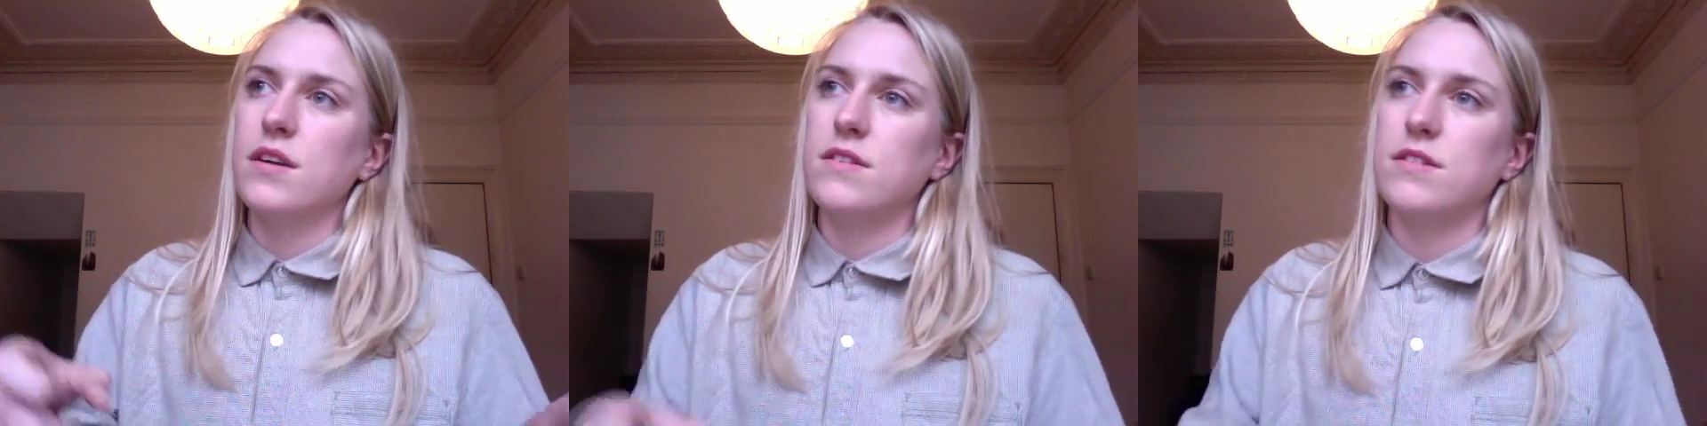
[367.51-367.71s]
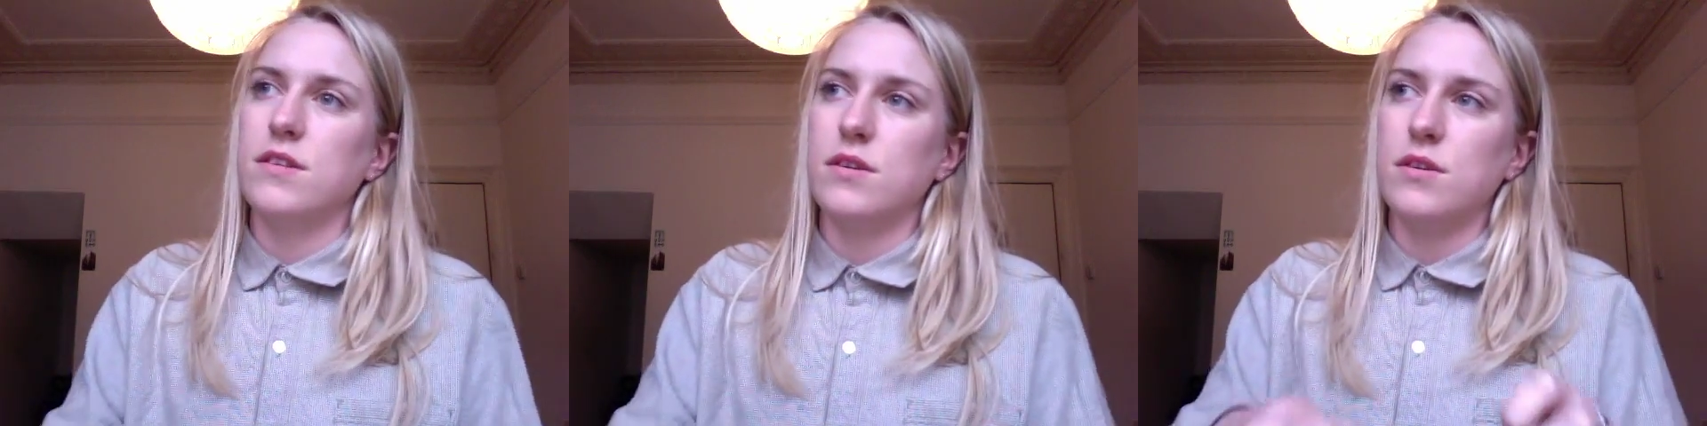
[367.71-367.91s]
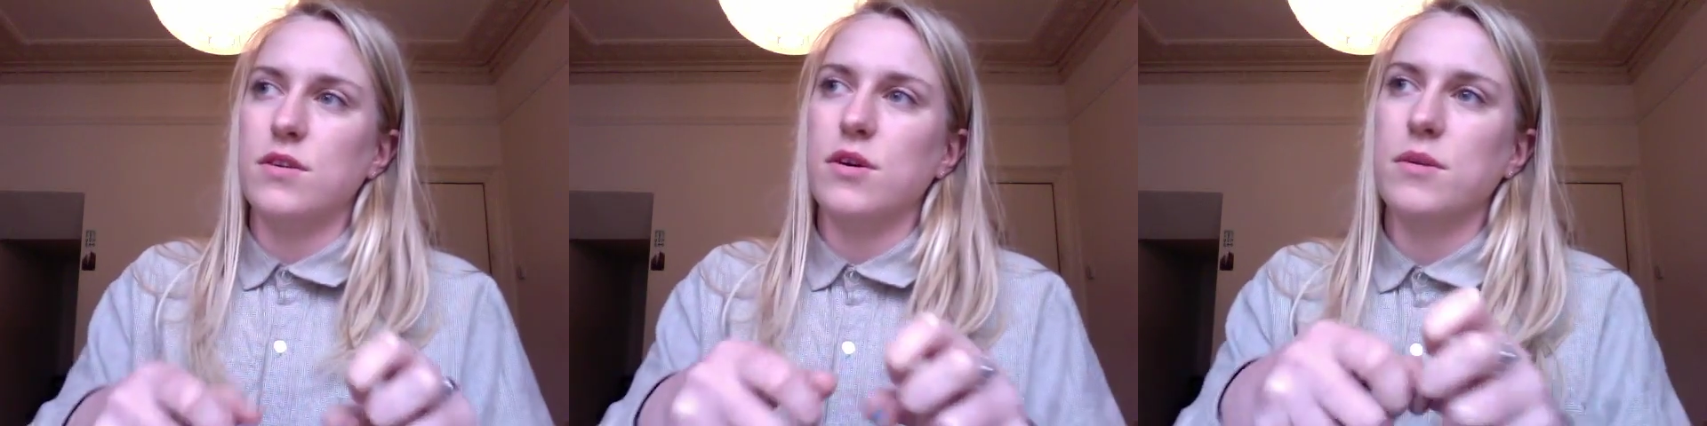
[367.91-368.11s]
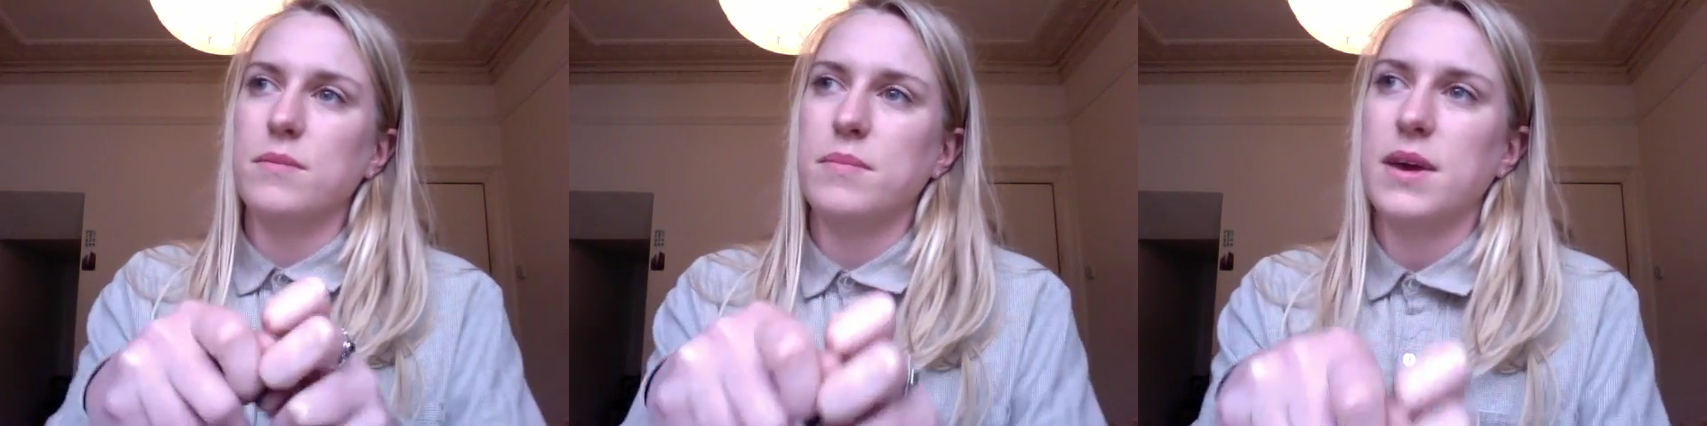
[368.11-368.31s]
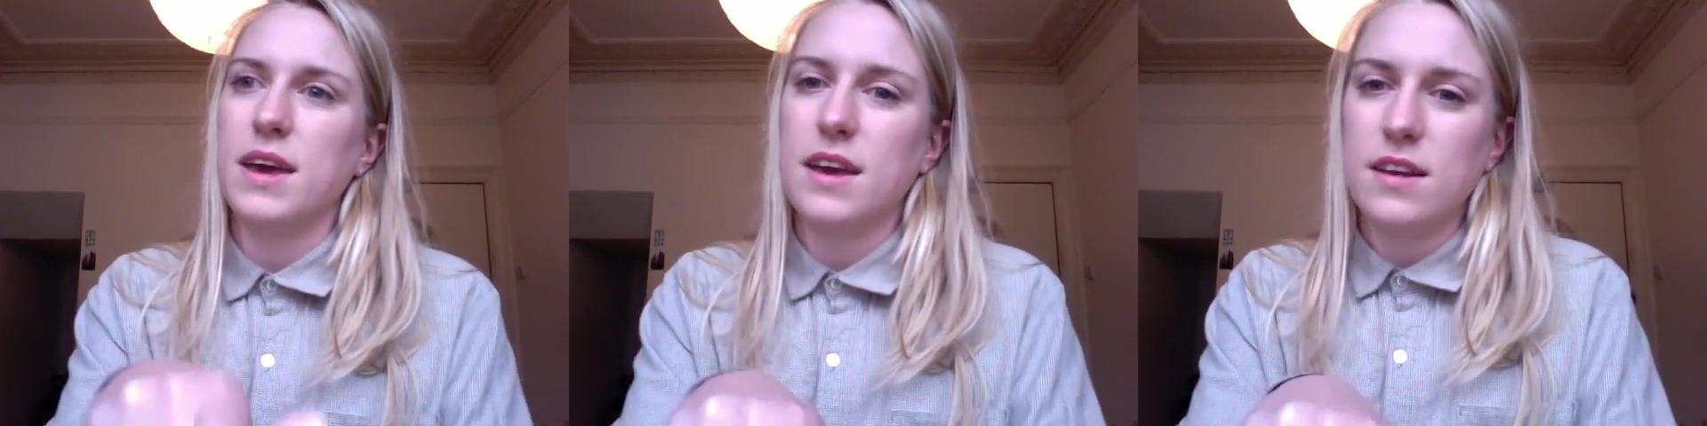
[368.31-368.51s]
to not
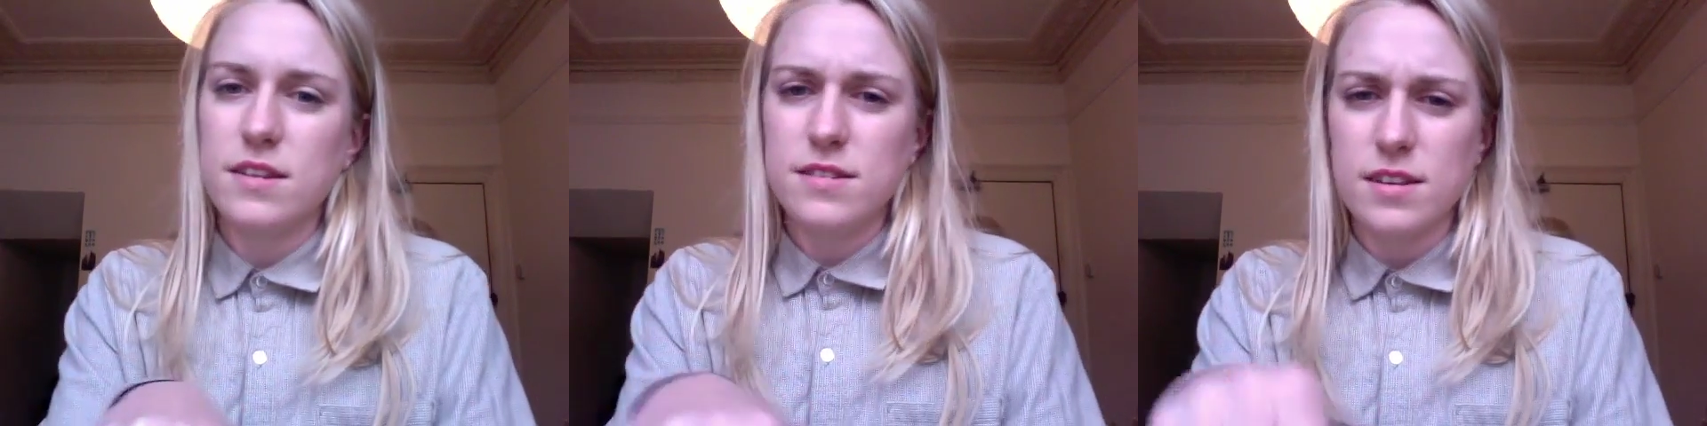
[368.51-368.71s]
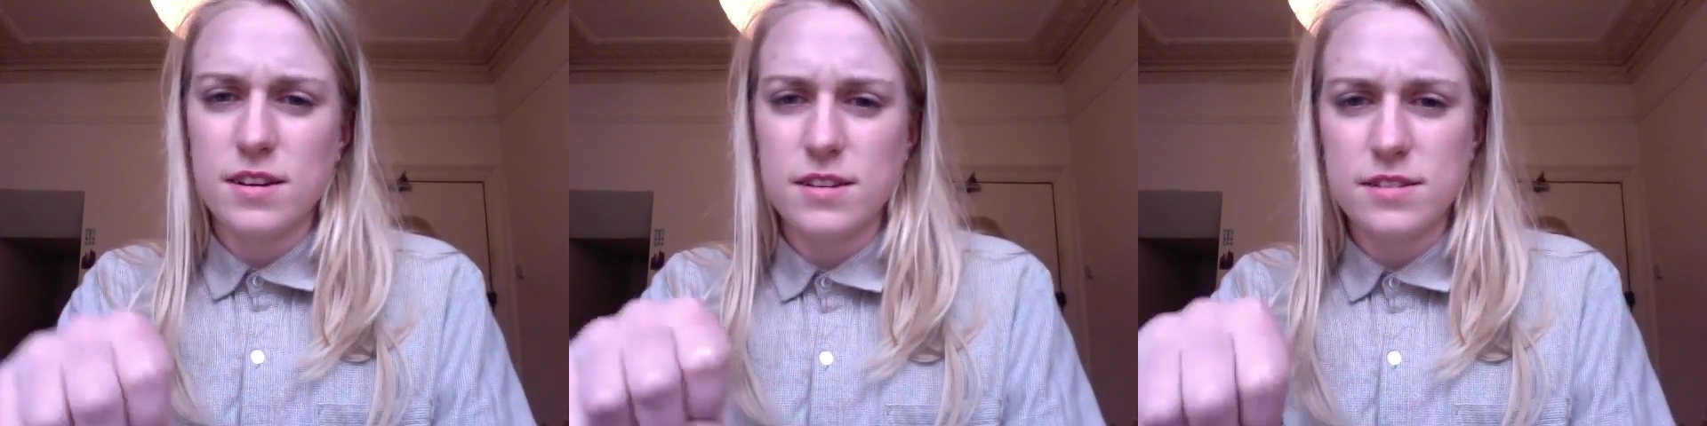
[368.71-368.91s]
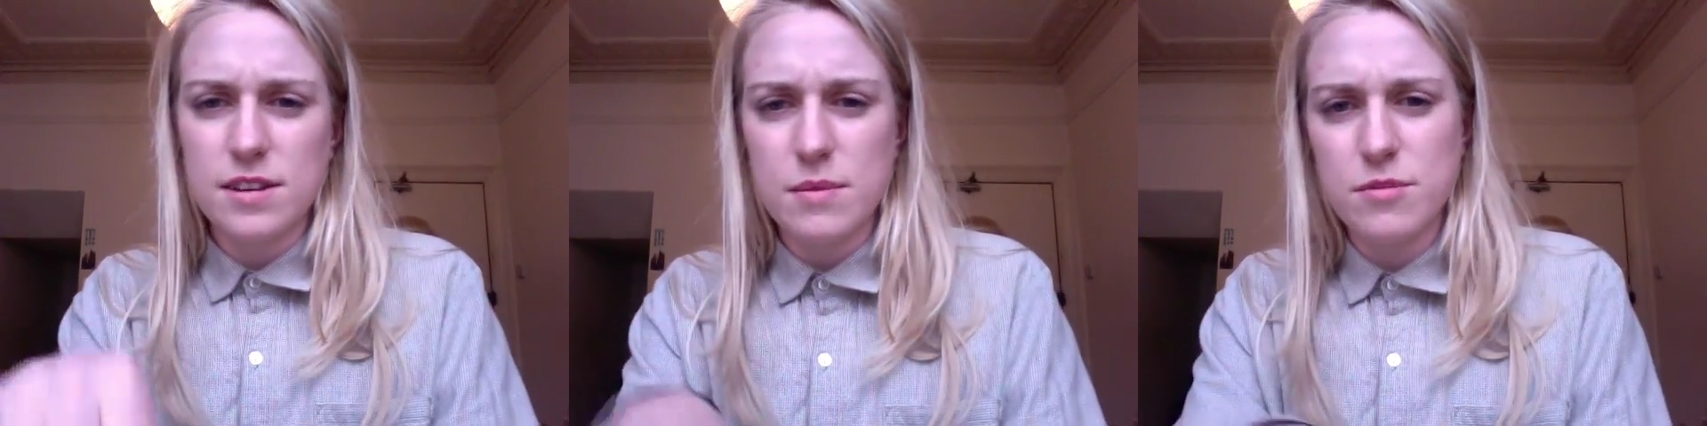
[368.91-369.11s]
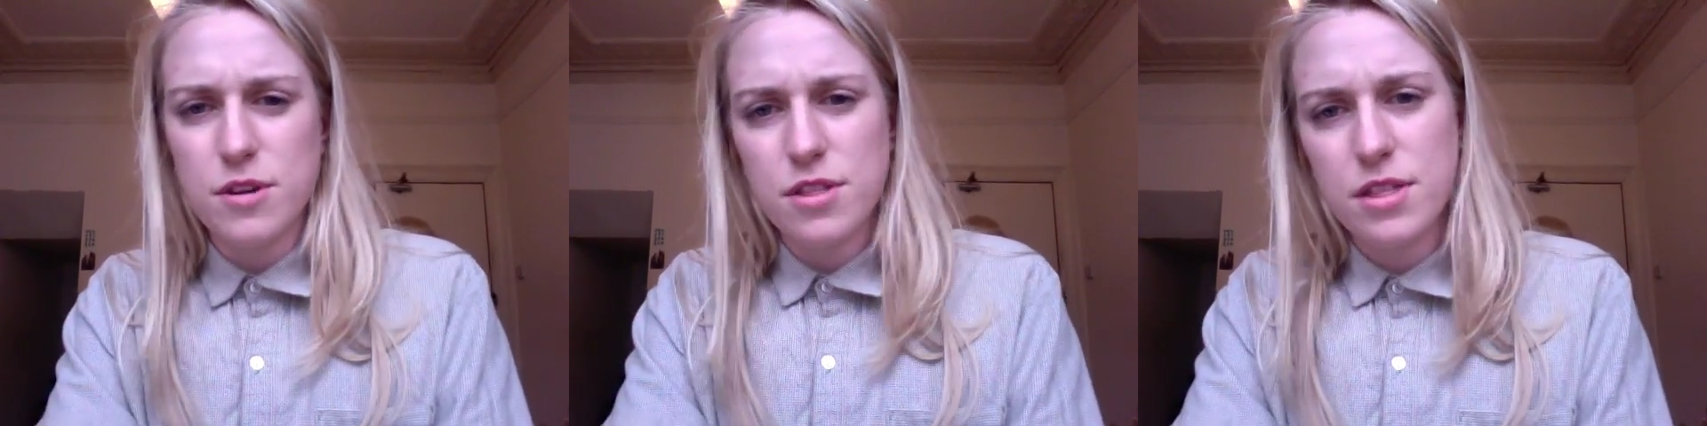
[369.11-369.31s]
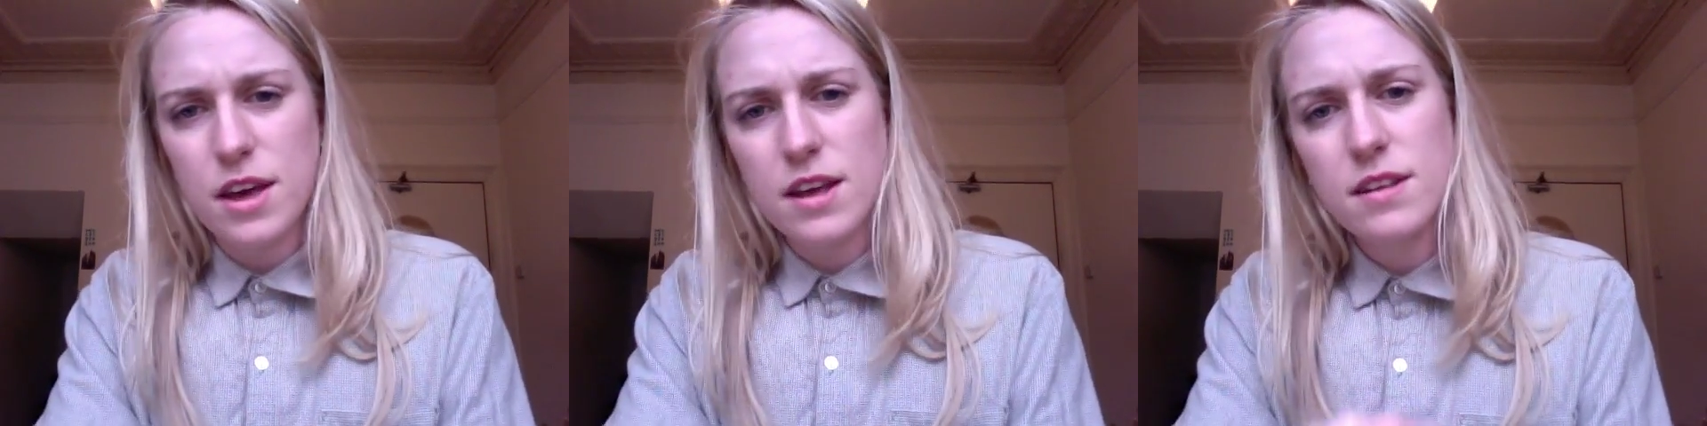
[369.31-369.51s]
be such
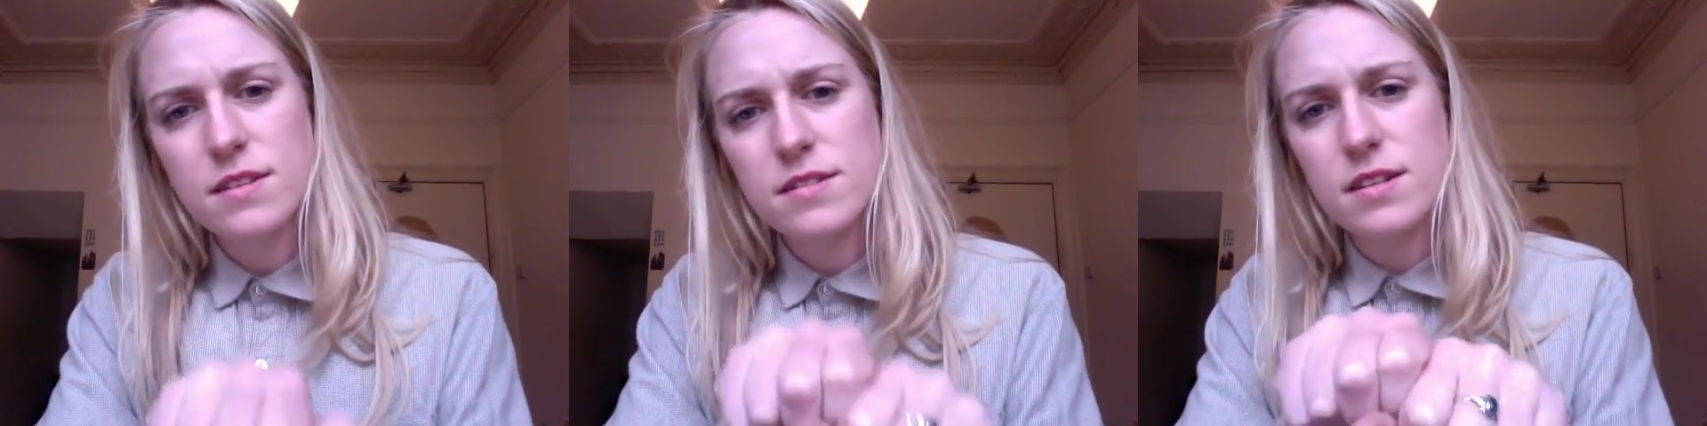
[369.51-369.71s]
separate things,